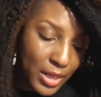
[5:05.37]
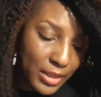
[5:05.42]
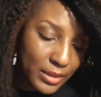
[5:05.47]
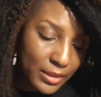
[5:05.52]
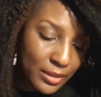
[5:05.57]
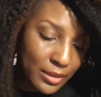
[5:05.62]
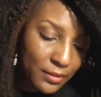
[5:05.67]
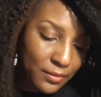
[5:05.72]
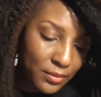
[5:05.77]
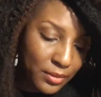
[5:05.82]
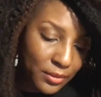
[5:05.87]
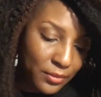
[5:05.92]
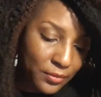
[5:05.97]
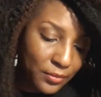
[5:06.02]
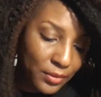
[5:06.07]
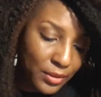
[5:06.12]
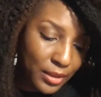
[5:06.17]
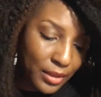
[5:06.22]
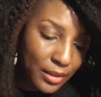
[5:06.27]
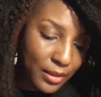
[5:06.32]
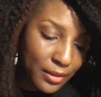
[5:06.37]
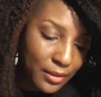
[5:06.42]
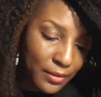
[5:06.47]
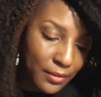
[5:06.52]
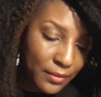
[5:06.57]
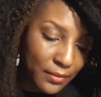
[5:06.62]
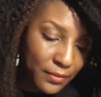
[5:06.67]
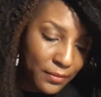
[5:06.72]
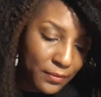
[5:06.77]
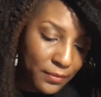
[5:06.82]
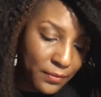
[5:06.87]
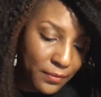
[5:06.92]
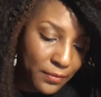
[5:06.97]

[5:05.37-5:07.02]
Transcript: positively free of